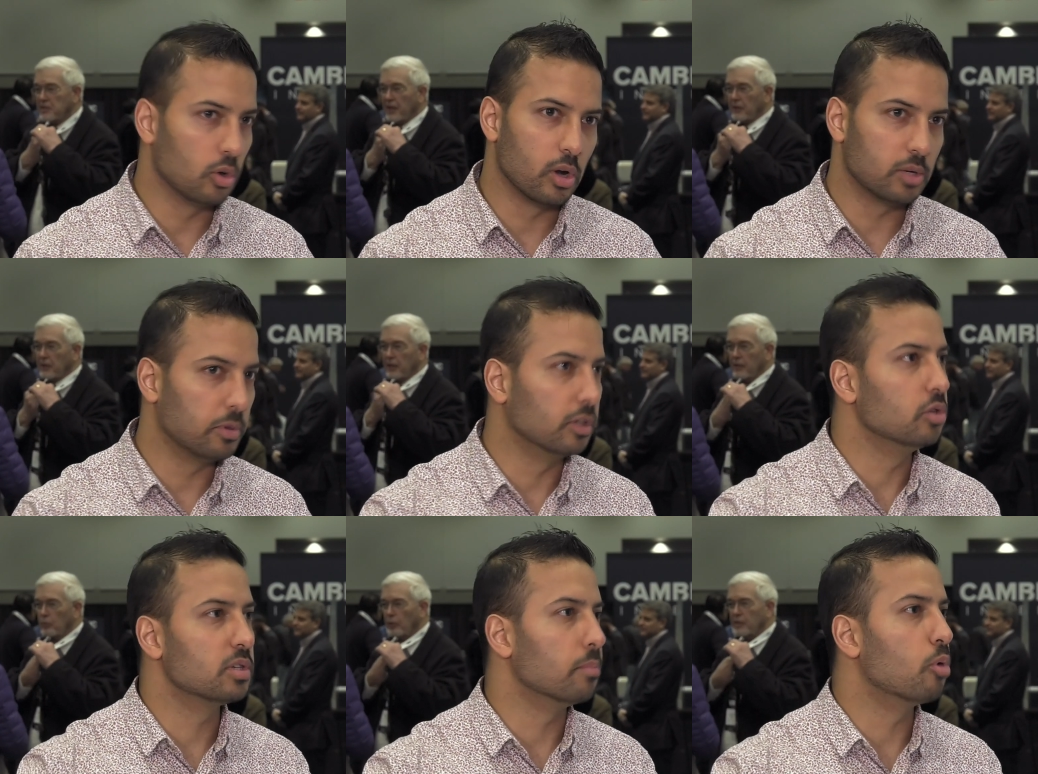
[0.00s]
Speaker 1: and you wanted to be able to
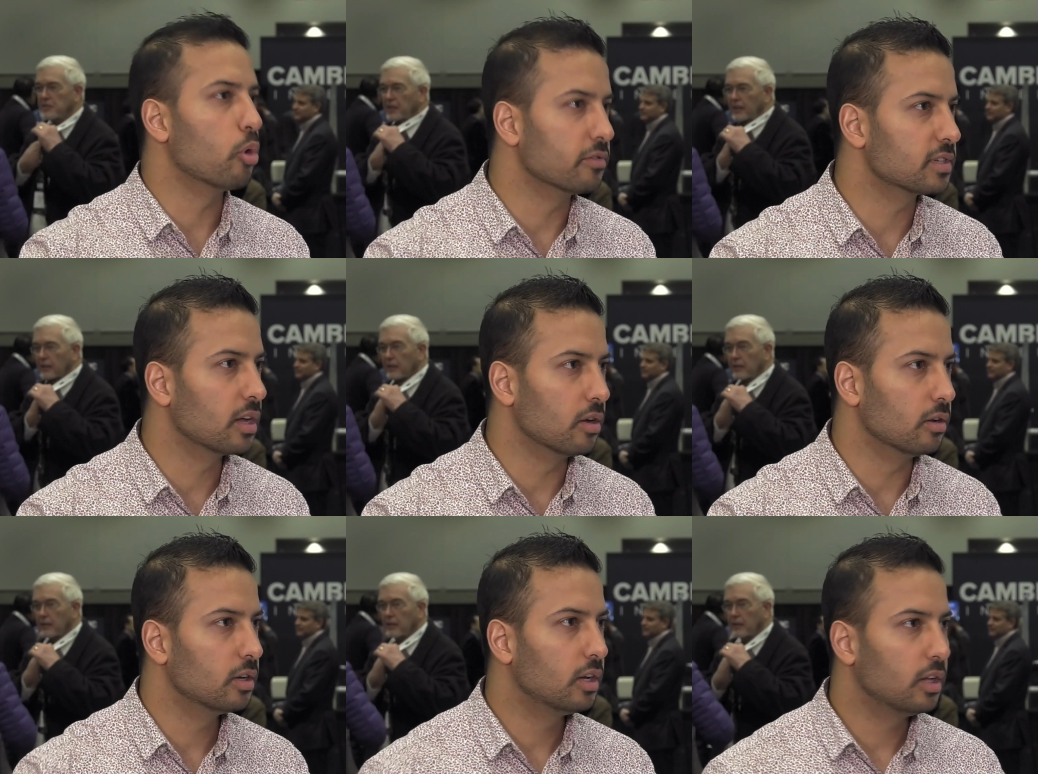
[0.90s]
use it in point of sale.
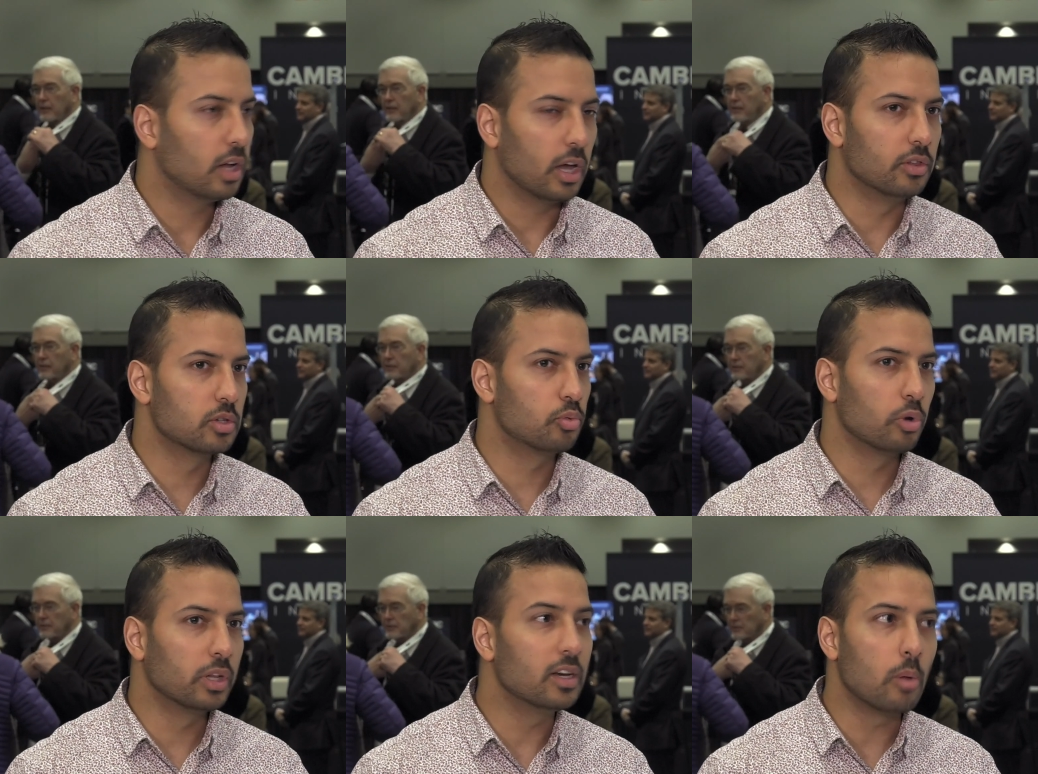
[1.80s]
Right. And there's
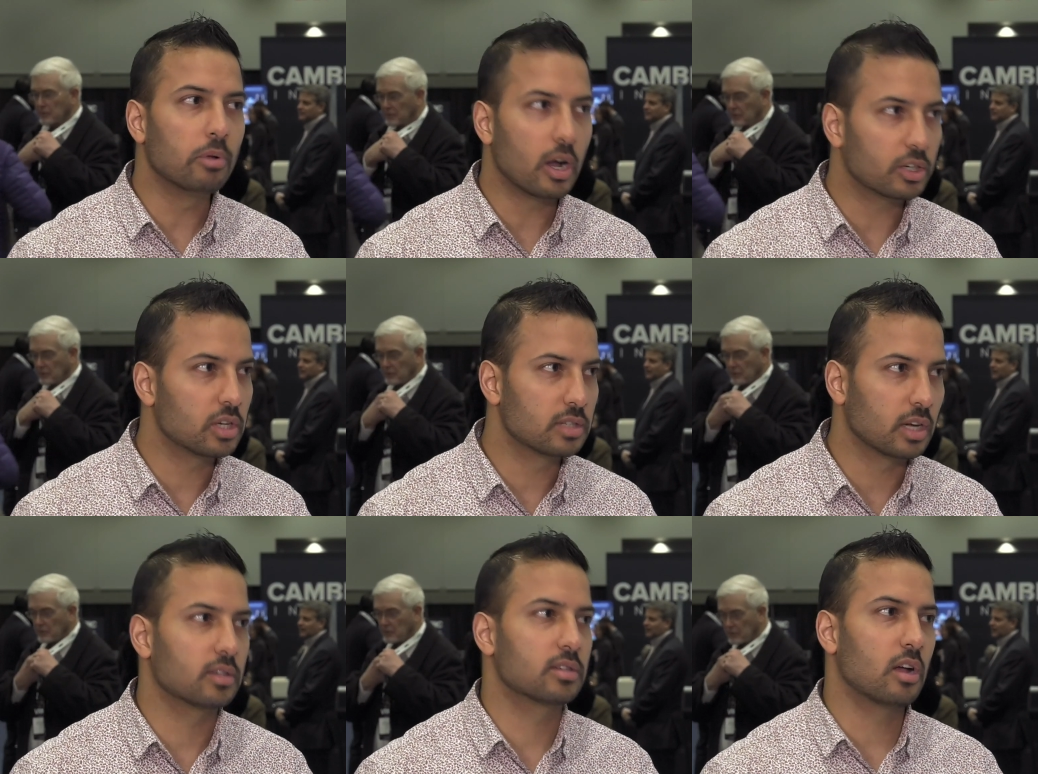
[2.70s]
really no blockchains that
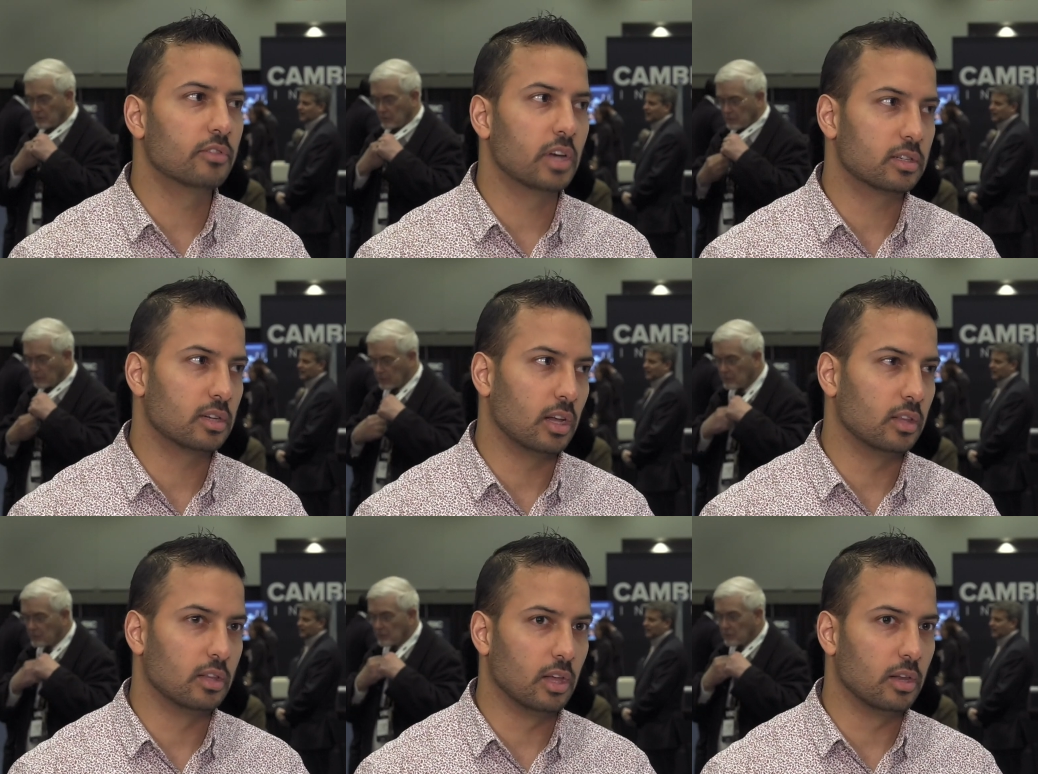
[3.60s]
could solve that today,
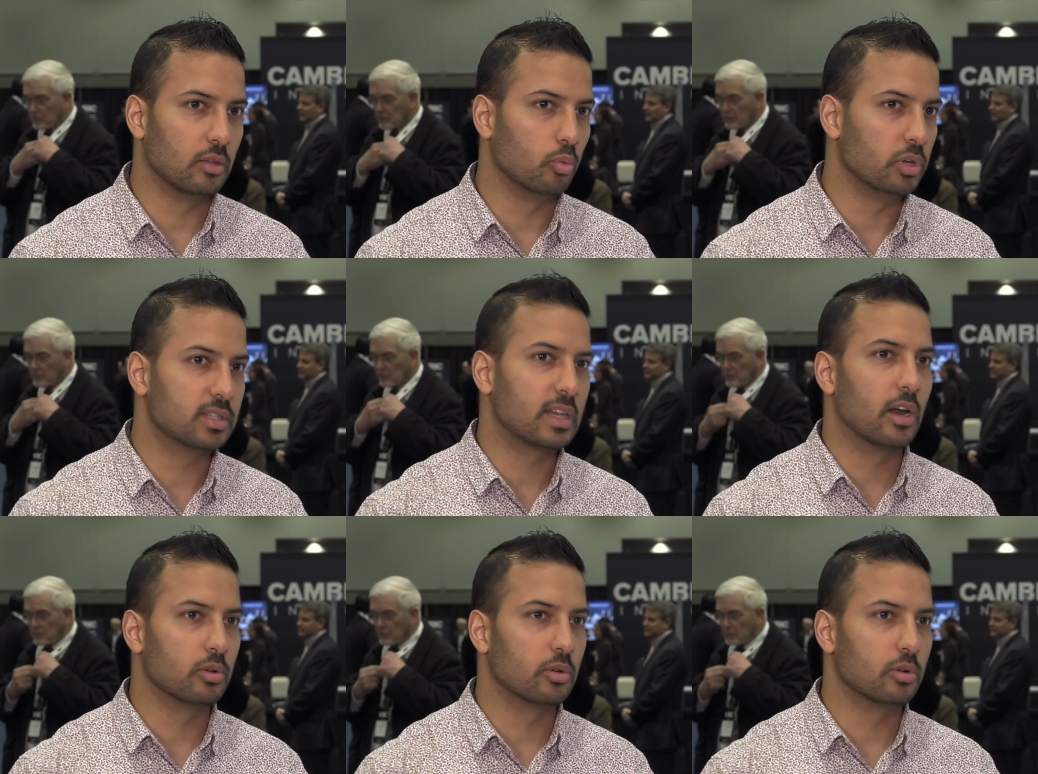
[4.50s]
and, and we set